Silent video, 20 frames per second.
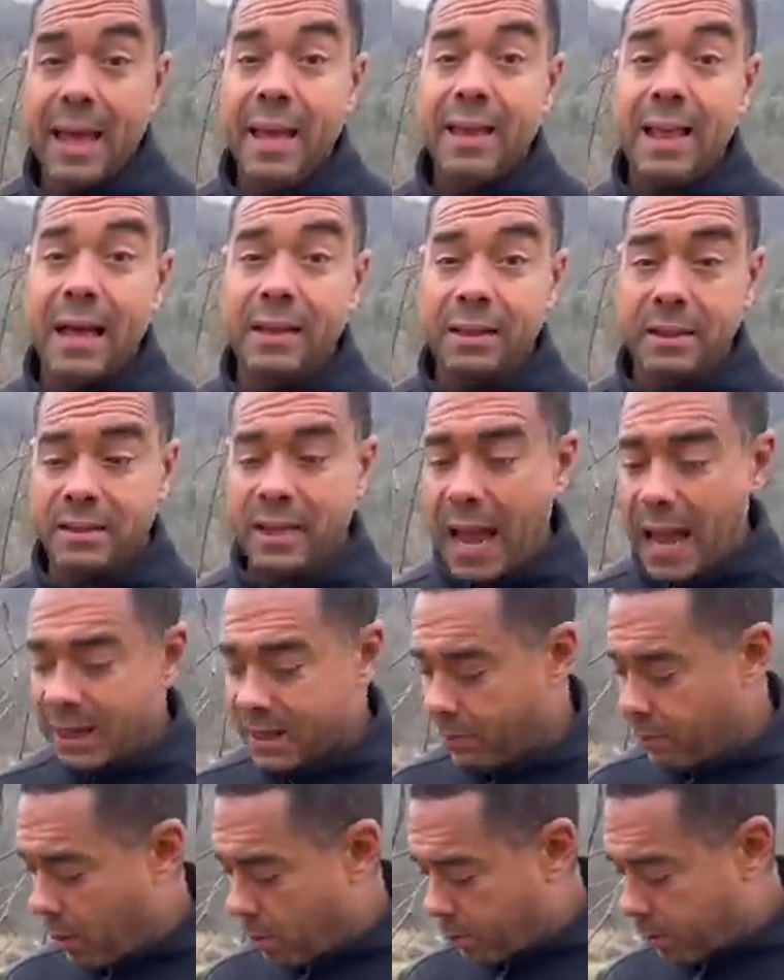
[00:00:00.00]
That's
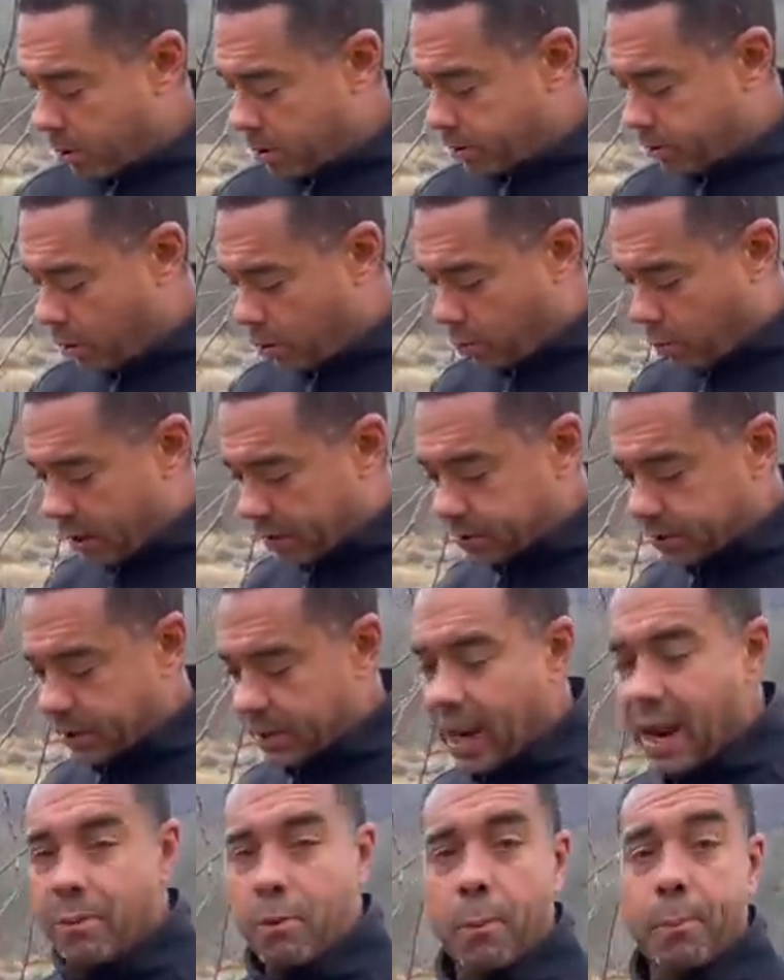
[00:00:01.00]
exactly what we're going to do. Well,
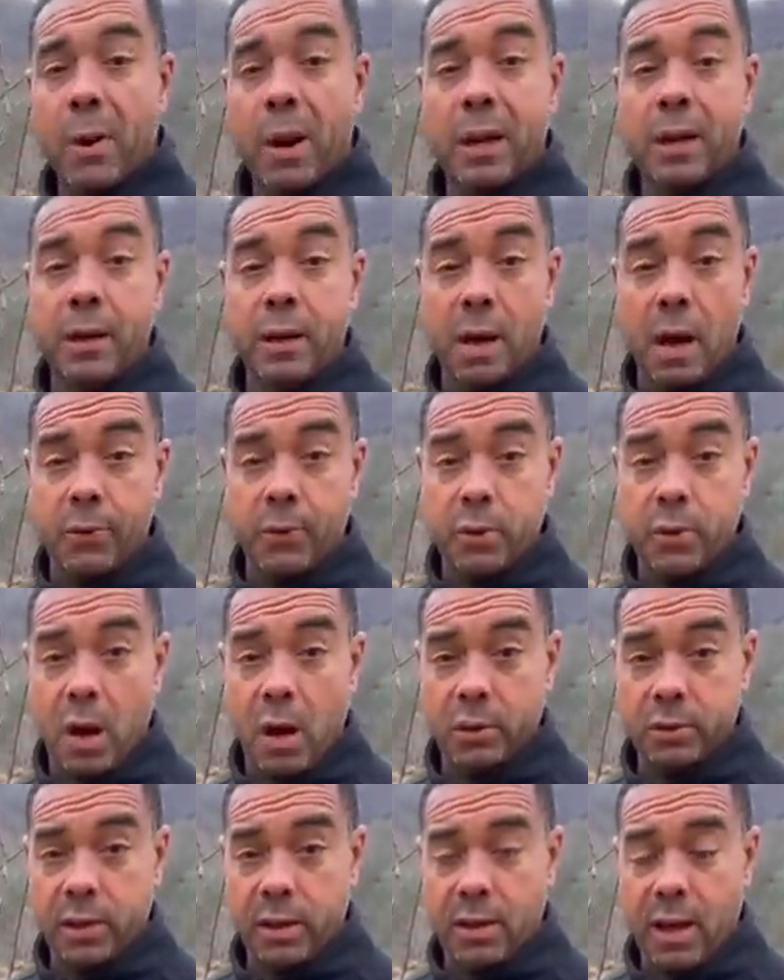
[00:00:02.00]
today we're bringing another
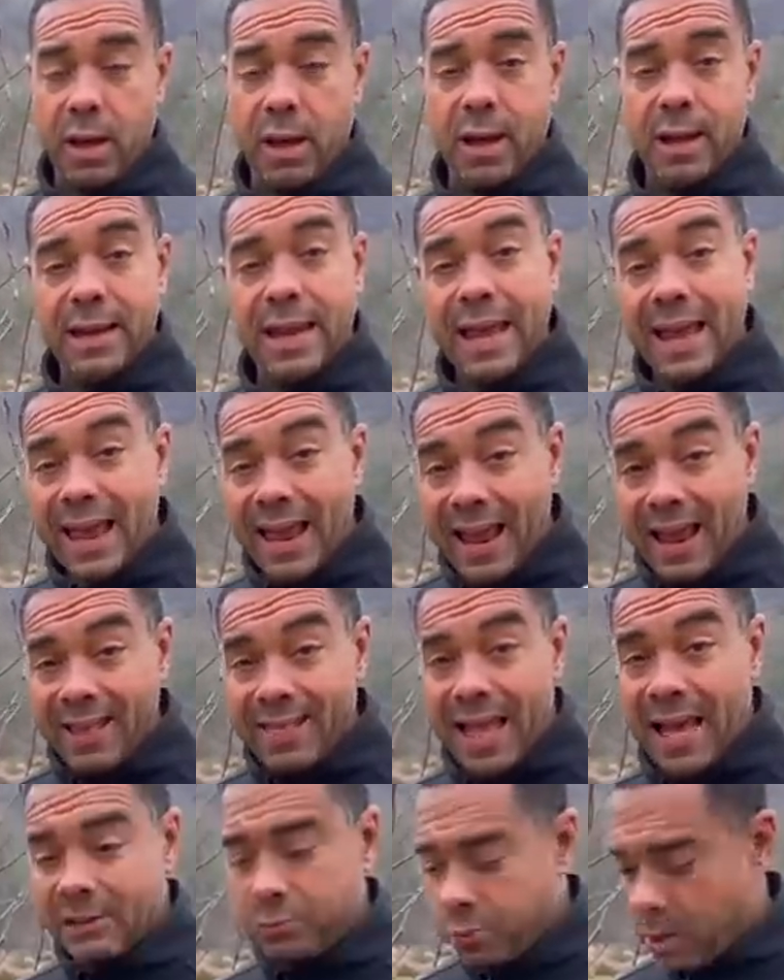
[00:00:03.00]
dog to the hunt, and
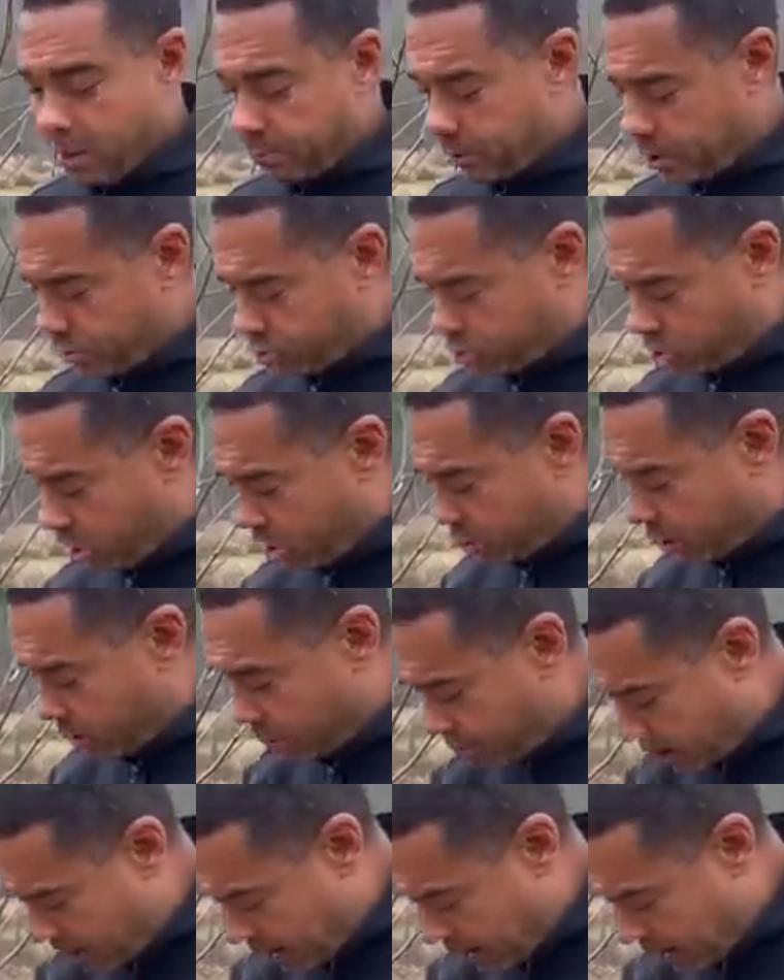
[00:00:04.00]
that's what I'm going to show you.